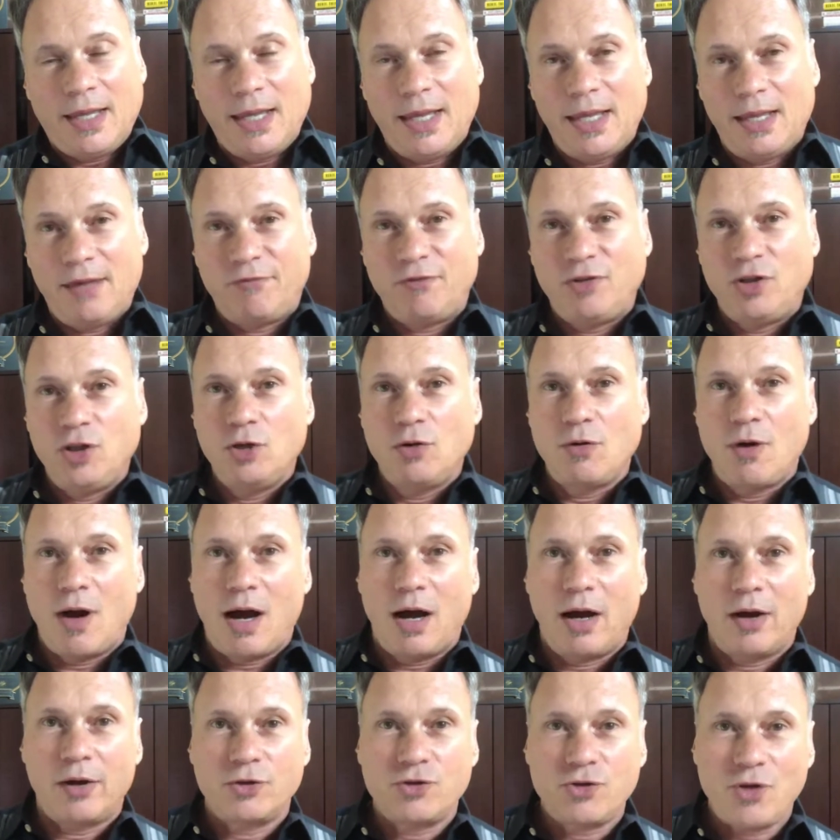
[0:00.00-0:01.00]
If you
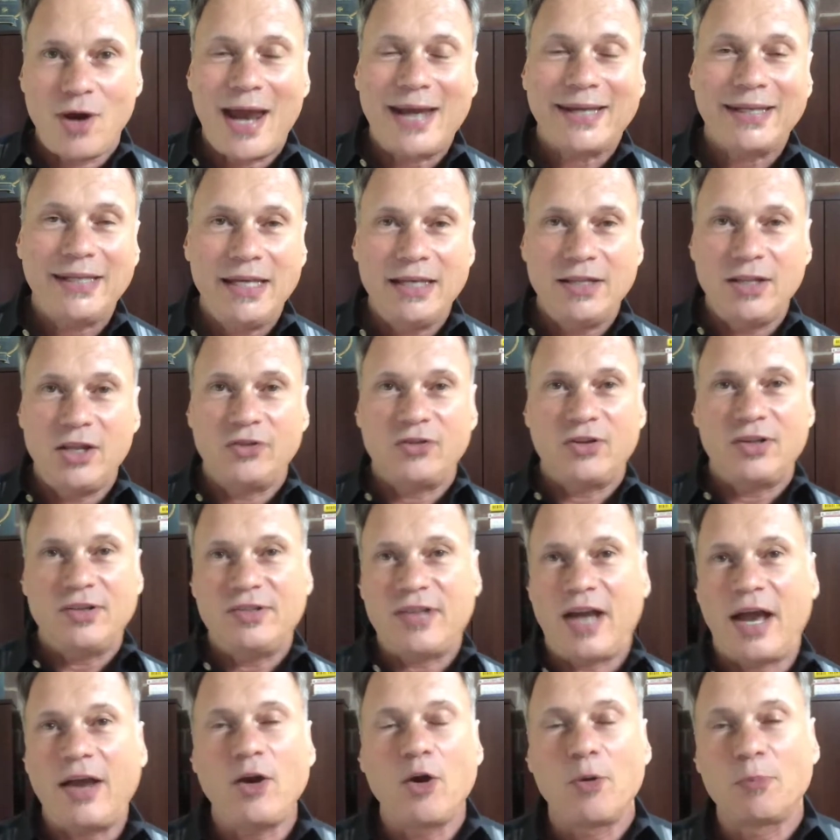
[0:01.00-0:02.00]
are tracking this
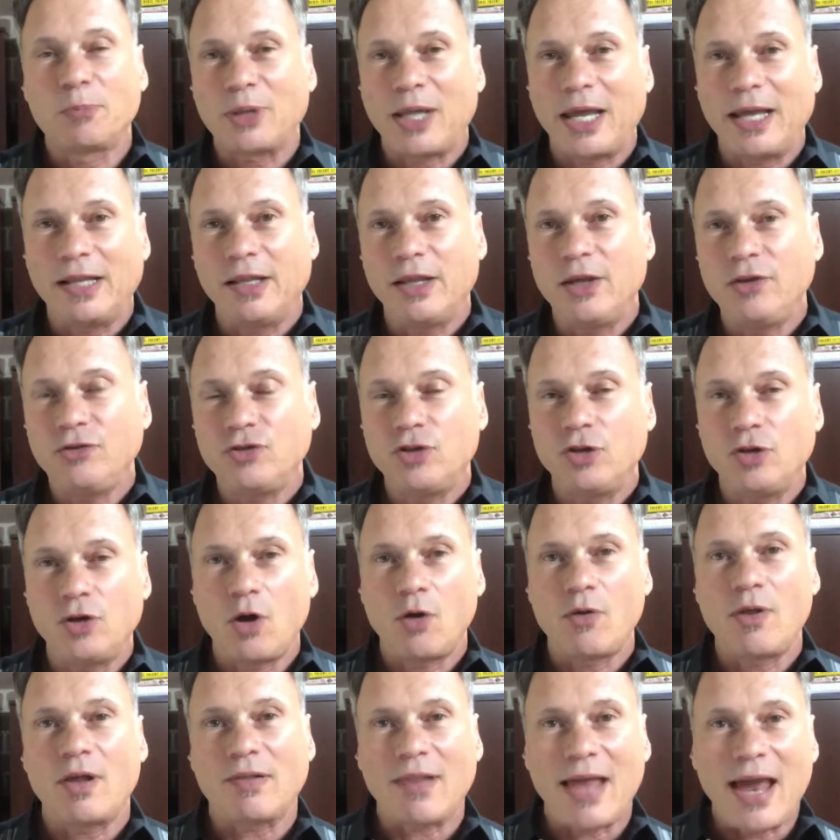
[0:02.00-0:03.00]
entire playlist, you
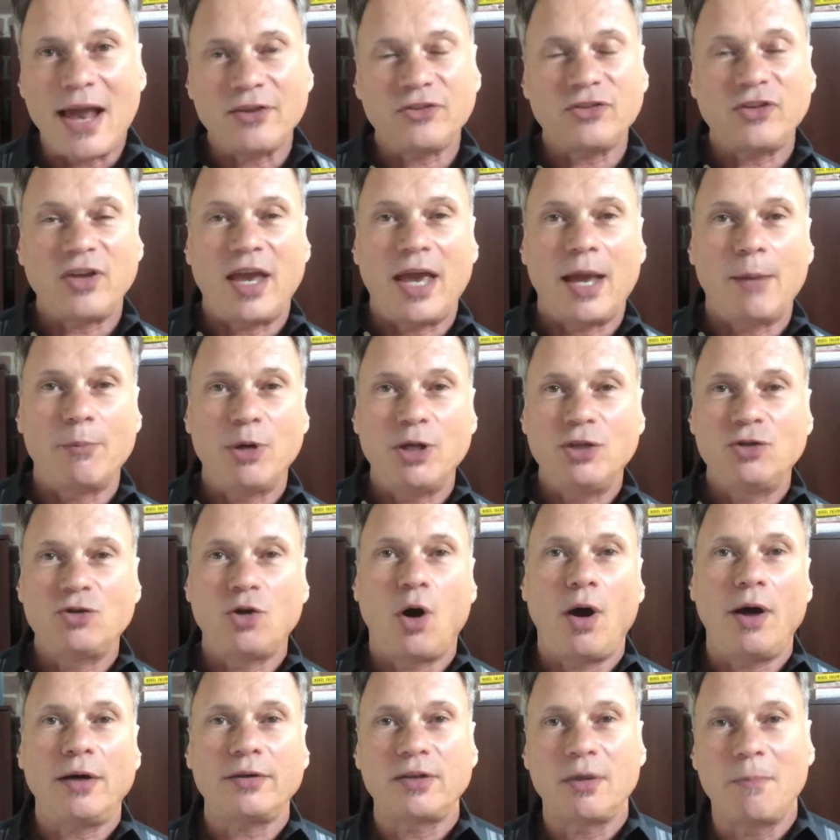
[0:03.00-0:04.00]
know that last time we
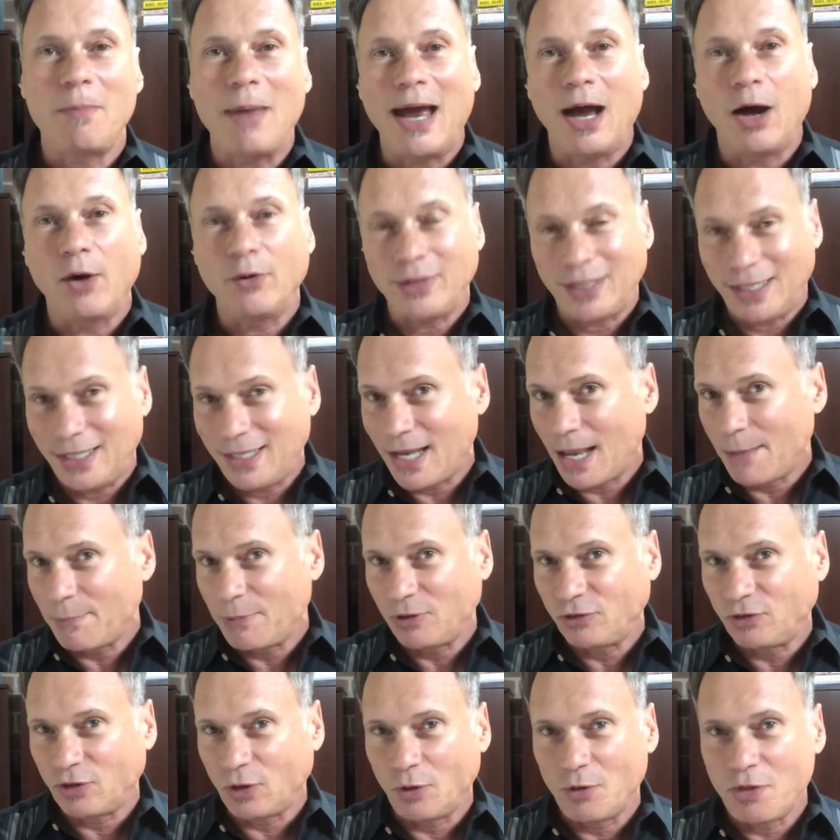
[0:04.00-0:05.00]
talked about, in
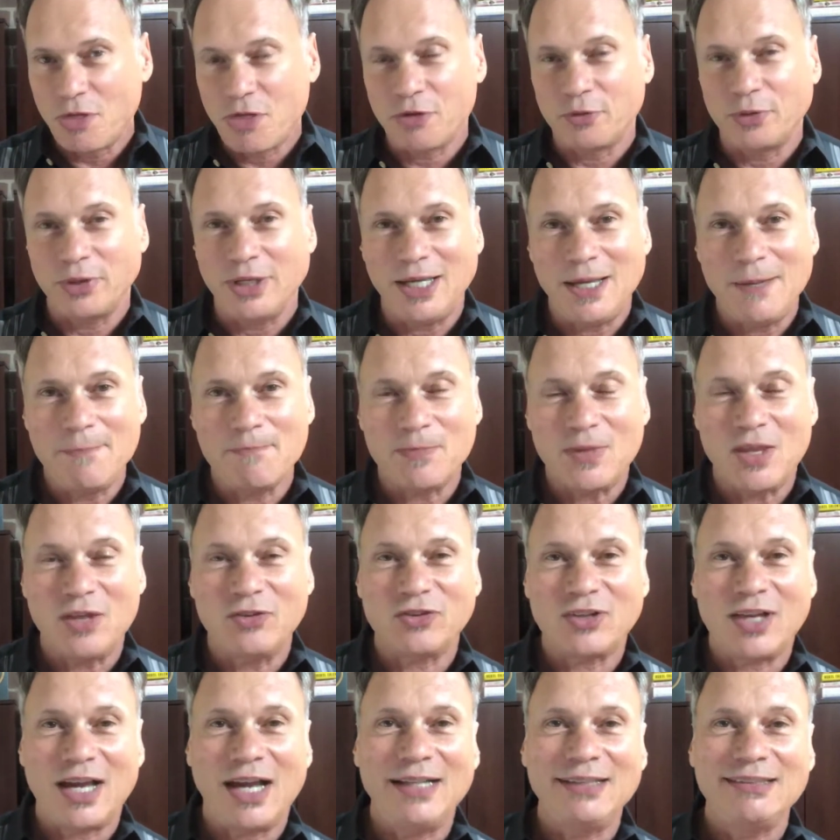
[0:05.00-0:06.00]
episode three,
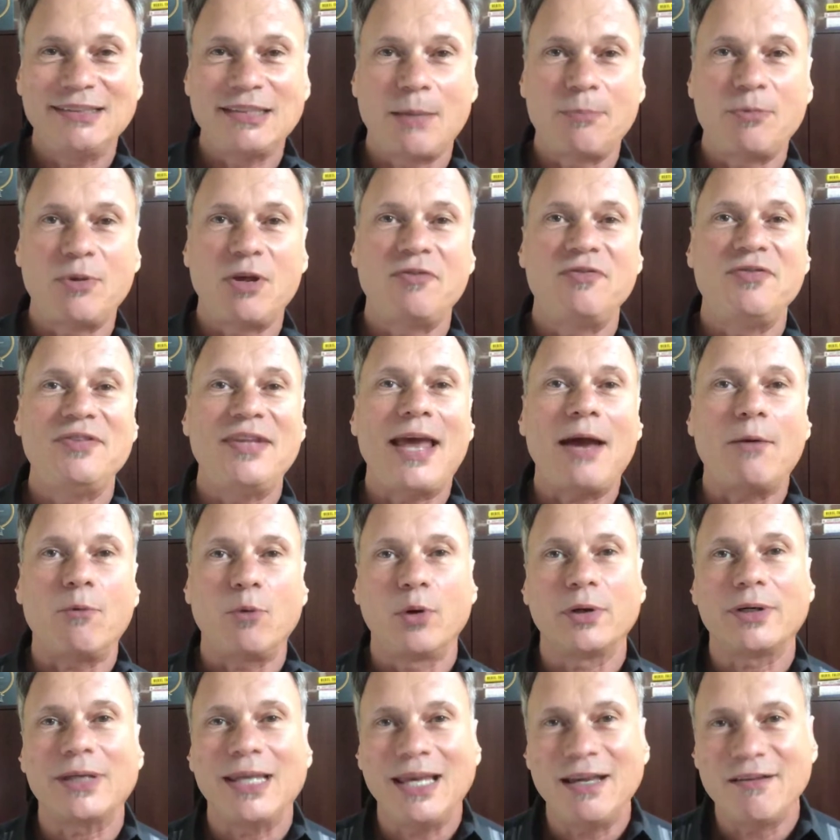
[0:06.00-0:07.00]
this concept of
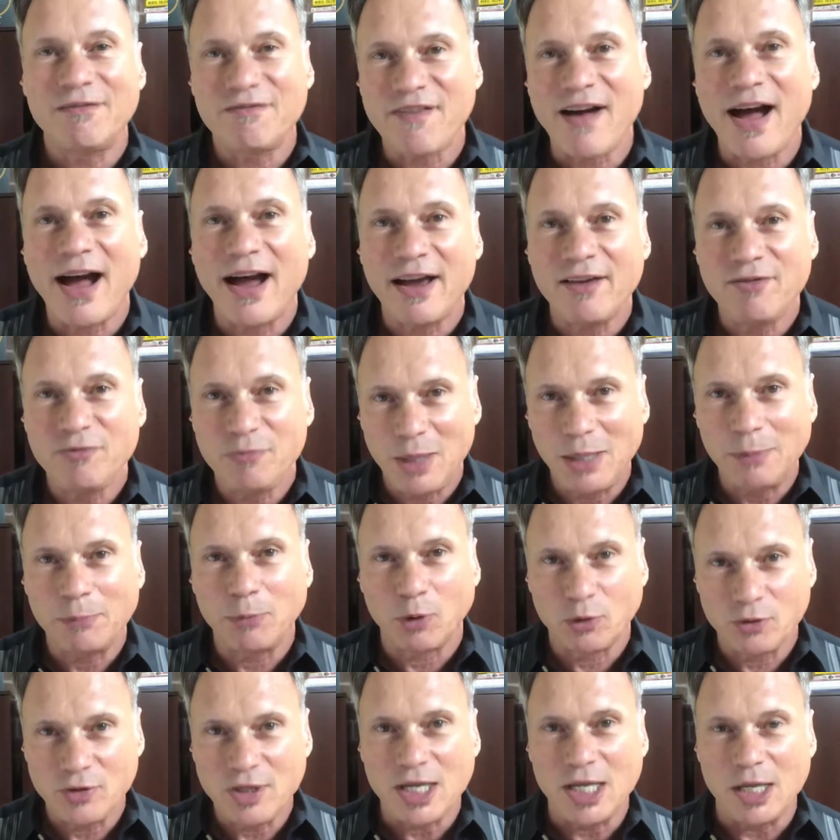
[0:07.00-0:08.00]
networking five
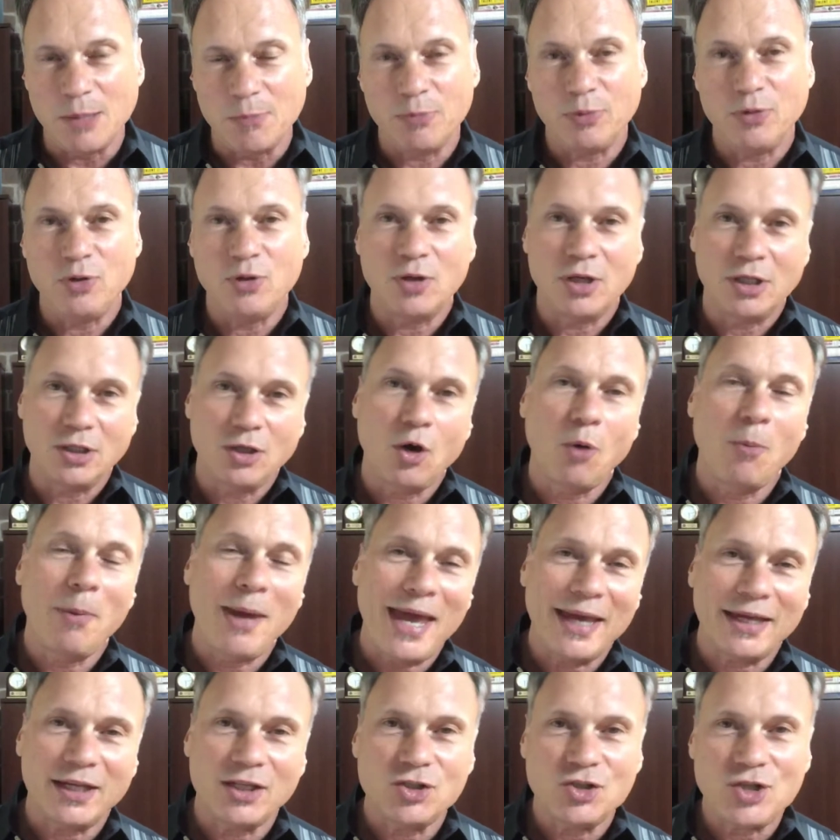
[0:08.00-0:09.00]
people deep. You can go
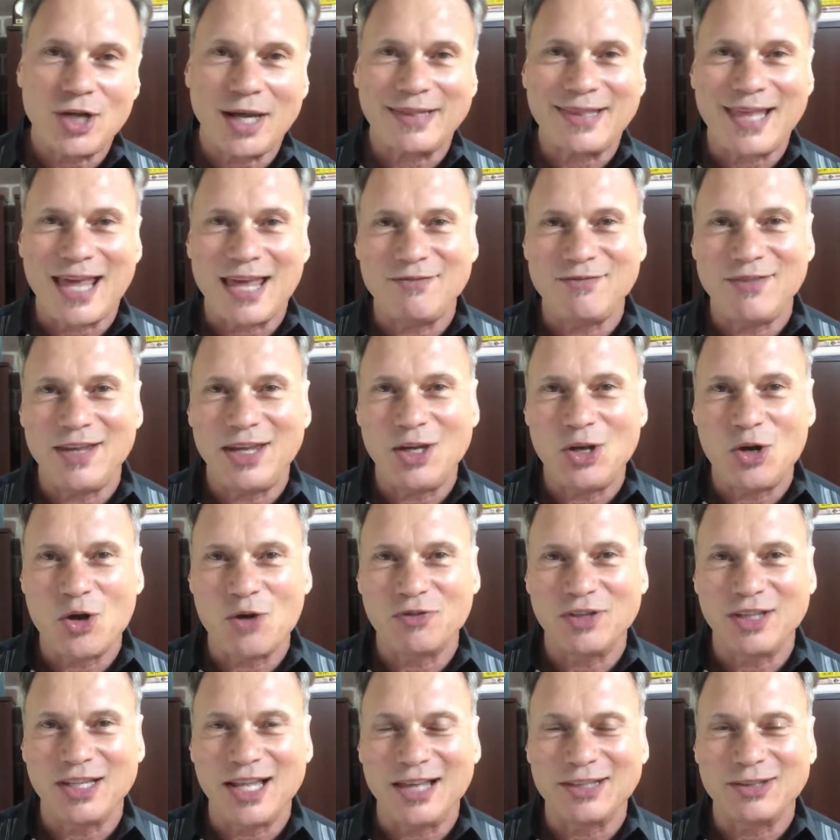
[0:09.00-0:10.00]
back and check that video
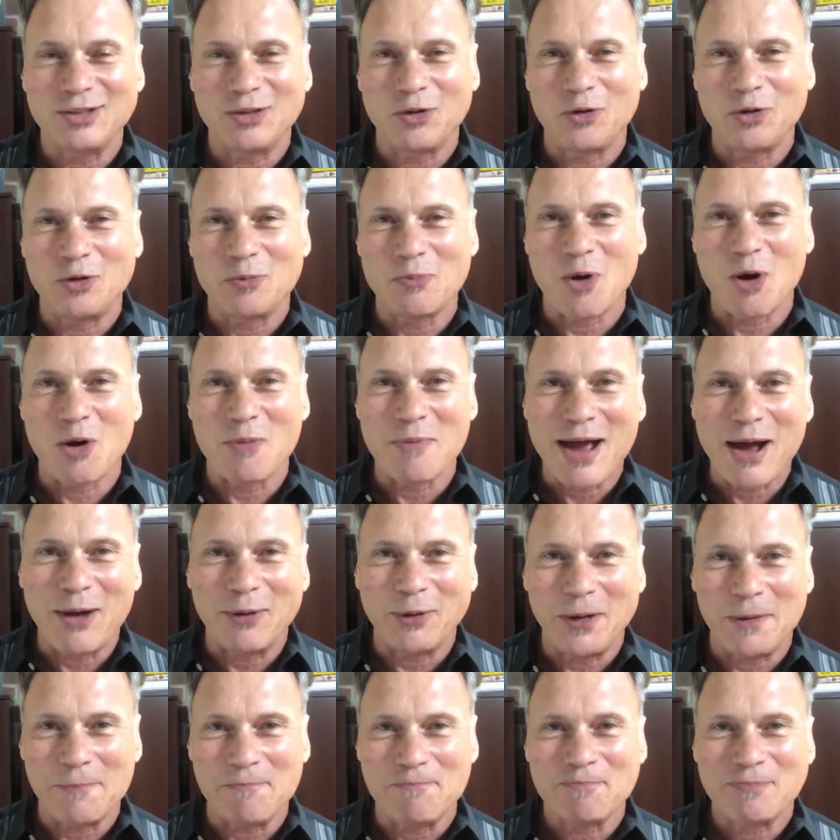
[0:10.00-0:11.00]
if you'd like to learn more
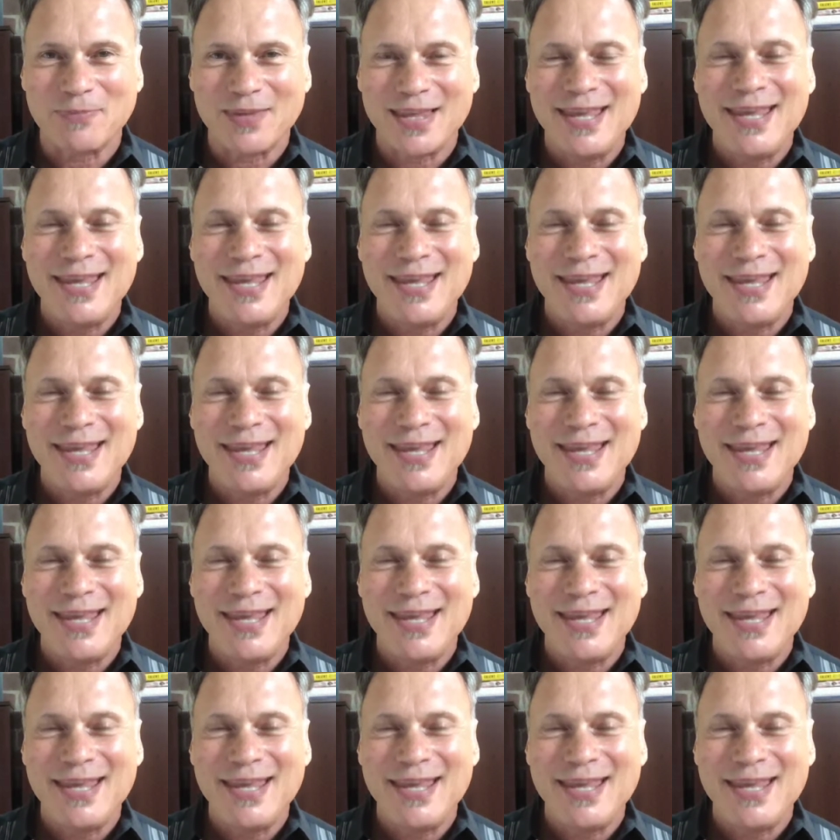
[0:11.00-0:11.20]
about it.